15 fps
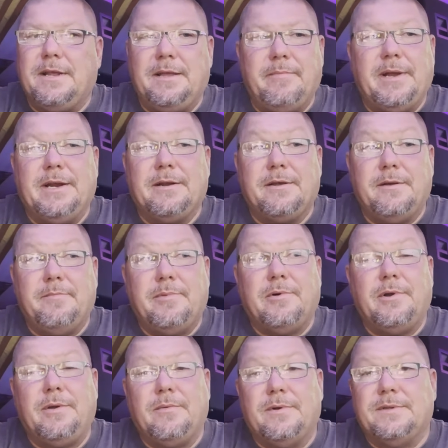He made a good
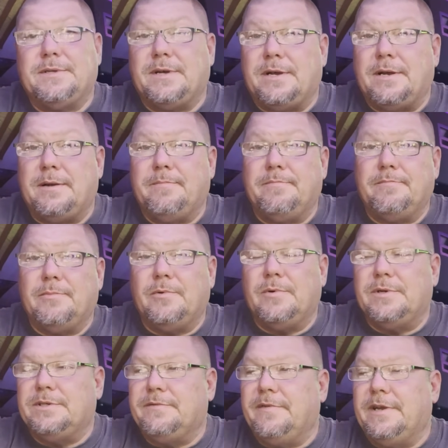point one time on
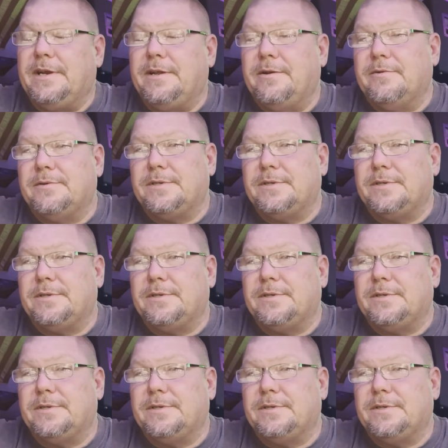one of his videos.